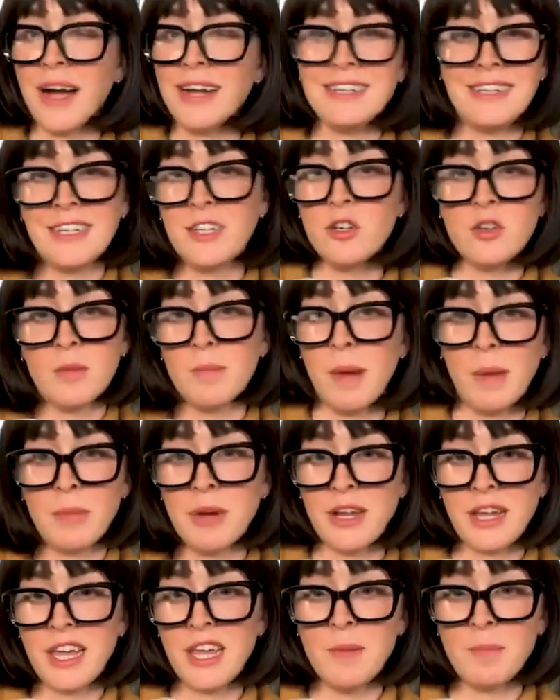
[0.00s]
I didn't
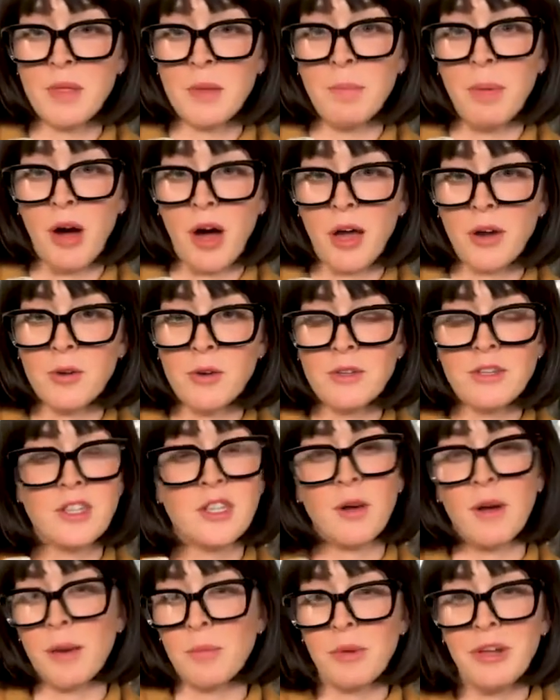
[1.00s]
remember to keep the bottles,
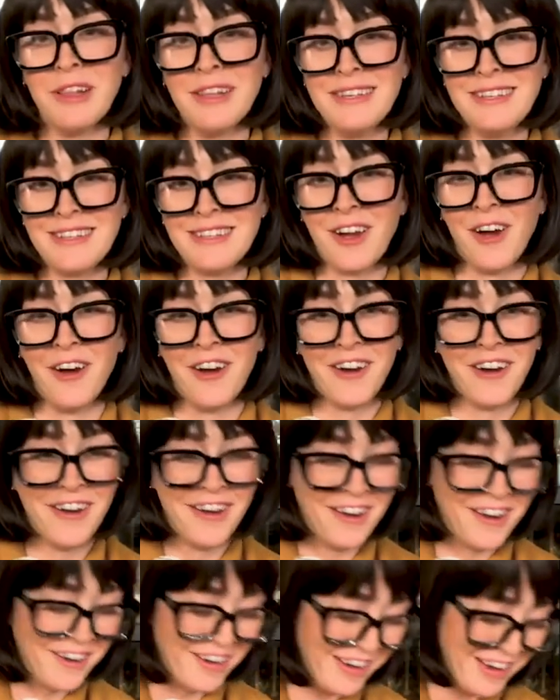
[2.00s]
so I'm really sorry.
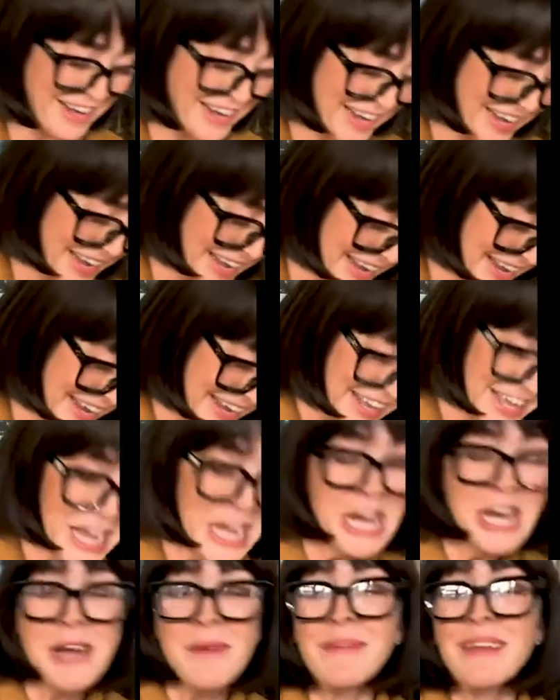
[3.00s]

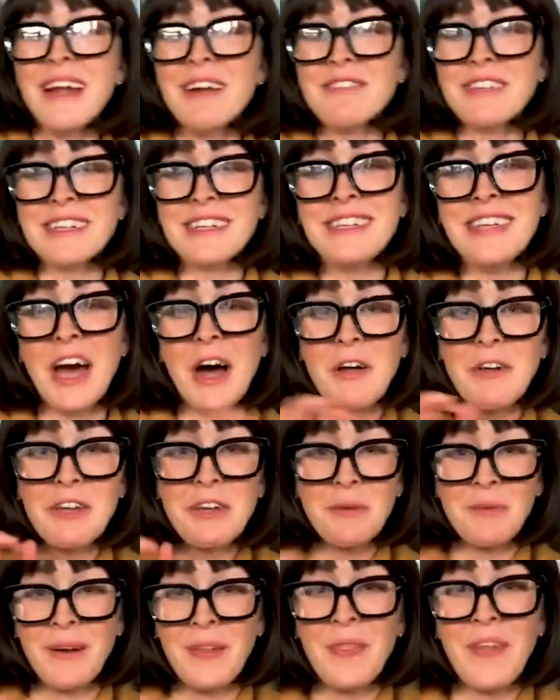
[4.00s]
I'm gonna have to tell
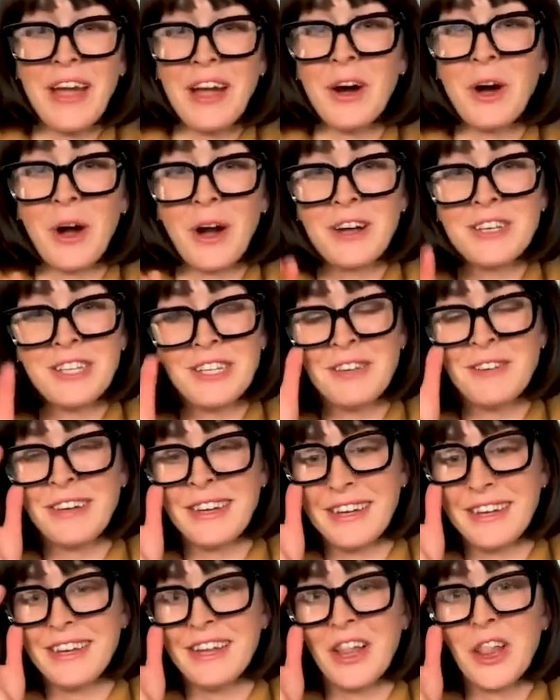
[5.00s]
you what they are so you
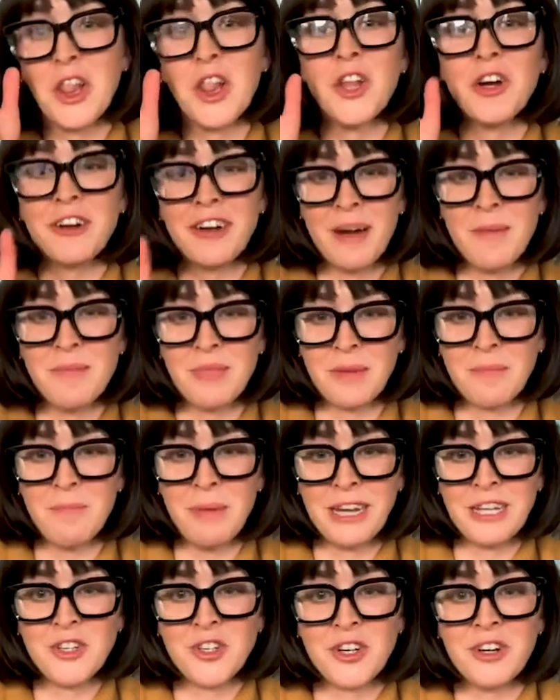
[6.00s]
can look up the
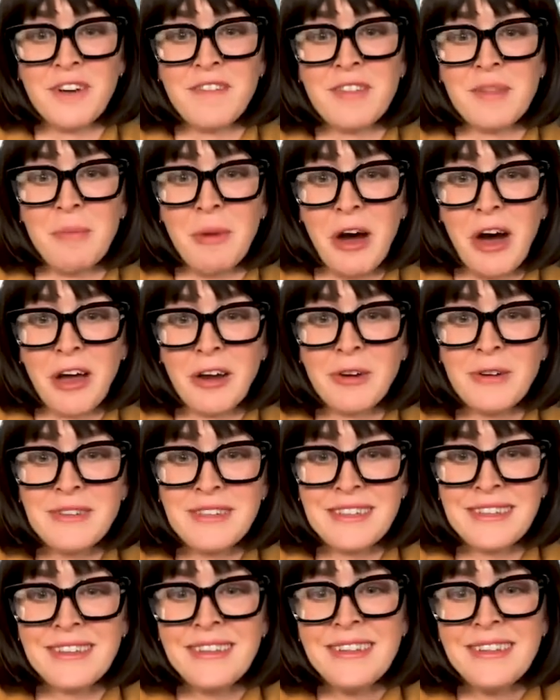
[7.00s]
picture of the bottles.